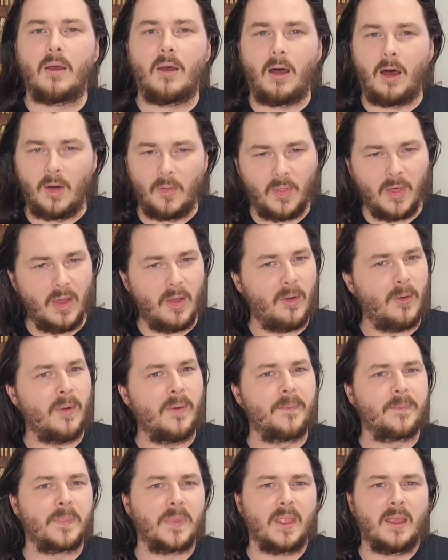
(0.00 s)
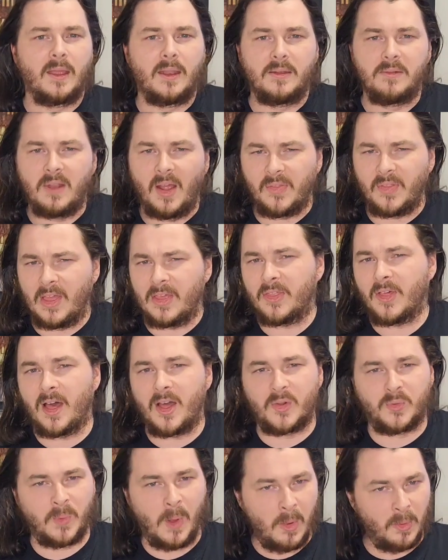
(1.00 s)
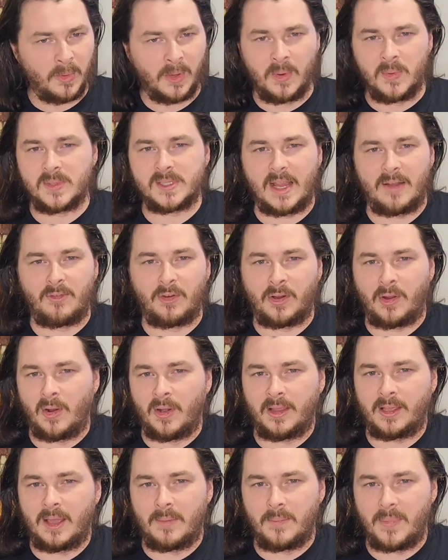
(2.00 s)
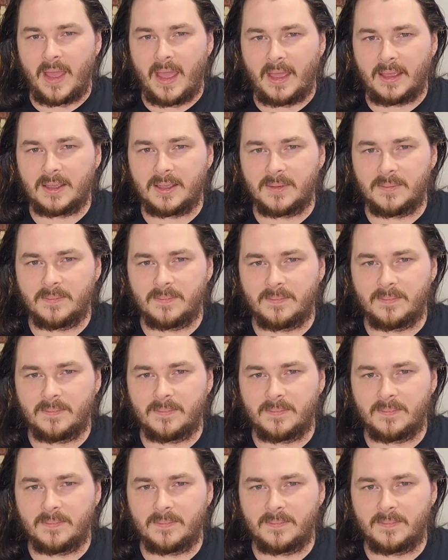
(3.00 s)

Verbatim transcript: Although, not that I thought a rotary was ever gonna come back.